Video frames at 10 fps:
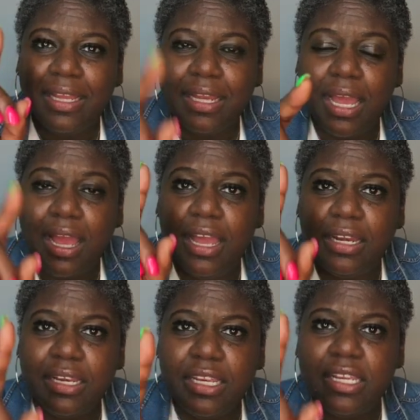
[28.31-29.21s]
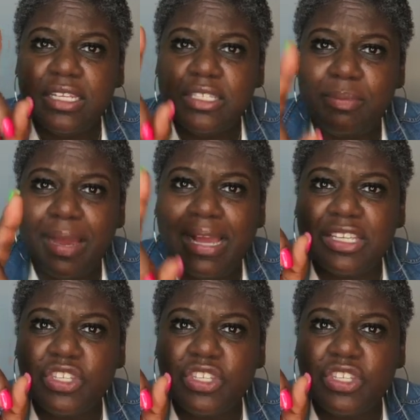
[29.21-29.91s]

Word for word: God is my